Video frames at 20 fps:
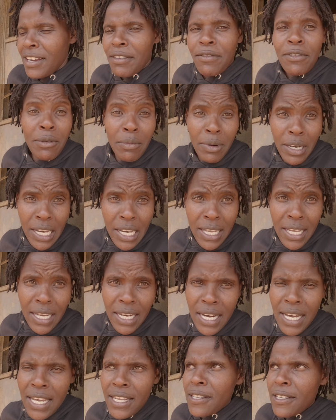from Kenya,
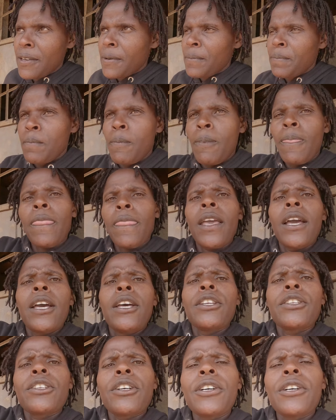guys.
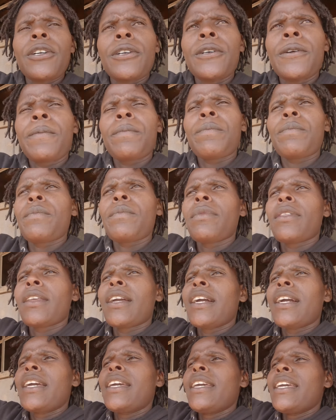So
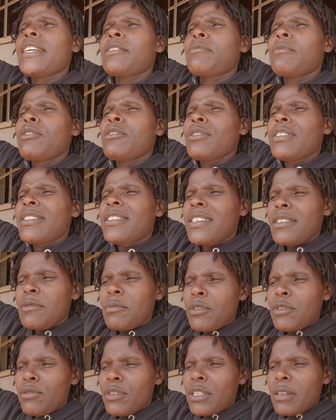she has
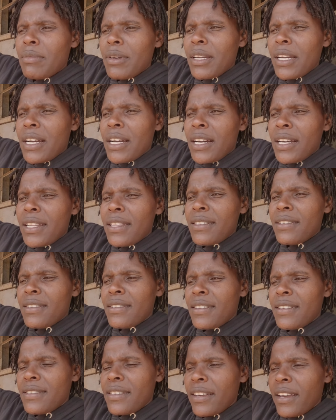been to Jamaica. This
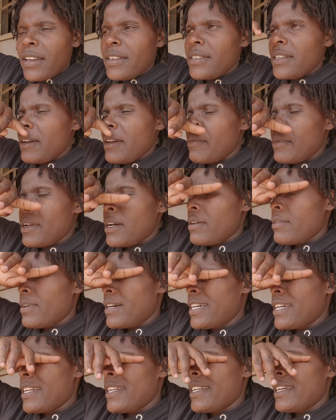is the second time now.
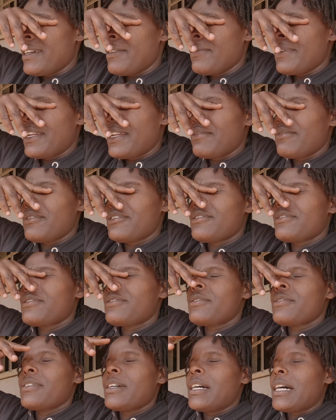And when I
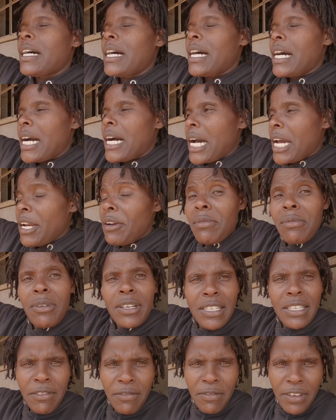was, I do
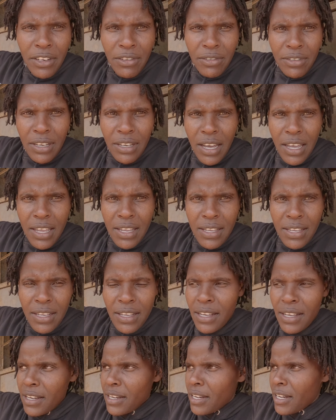watch her videos, guys.
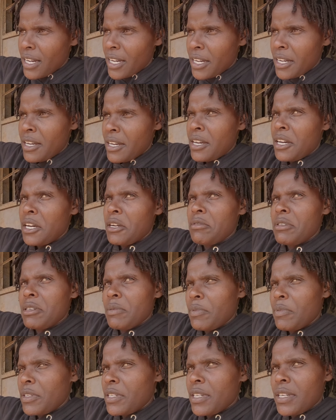I do
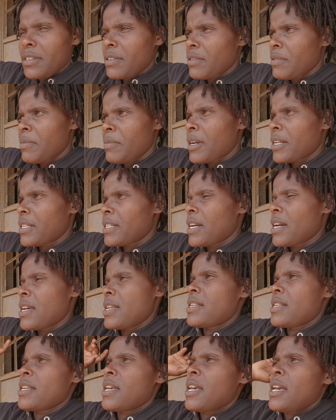support her so much,
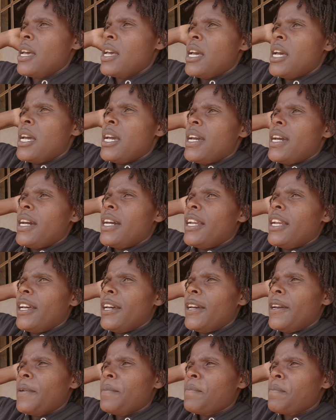guys.
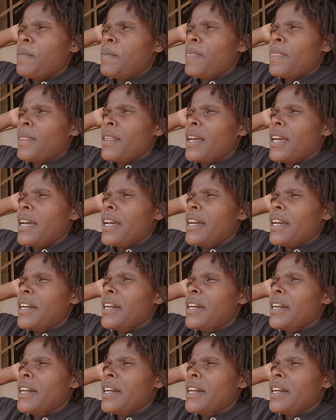And